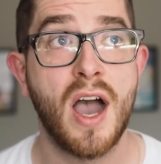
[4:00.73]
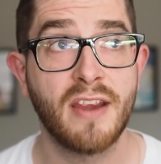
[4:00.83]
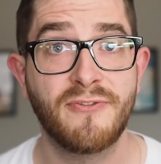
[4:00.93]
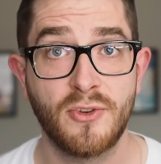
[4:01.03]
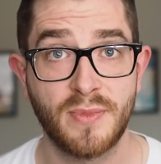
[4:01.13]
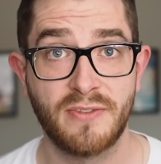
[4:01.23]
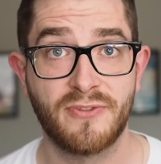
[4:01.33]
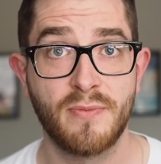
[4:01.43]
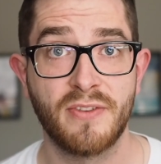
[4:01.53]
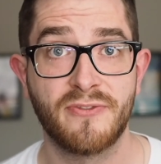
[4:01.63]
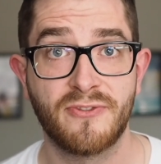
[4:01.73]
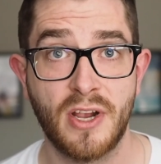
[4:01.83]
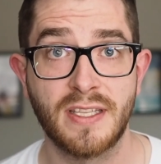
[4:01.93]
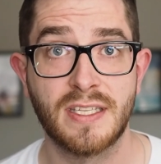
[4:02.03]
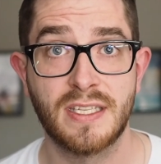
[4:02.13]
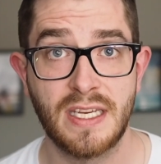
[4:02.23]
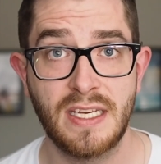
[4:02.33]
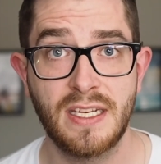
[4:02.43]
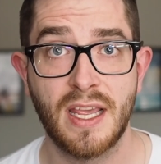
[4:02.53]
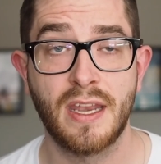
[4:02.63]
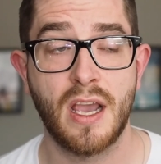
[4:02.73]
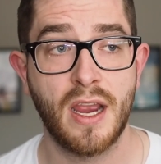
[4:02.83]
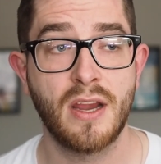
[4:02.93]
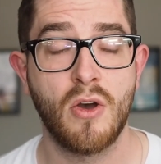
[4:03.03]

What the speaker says: I filmed it from the front seat, and I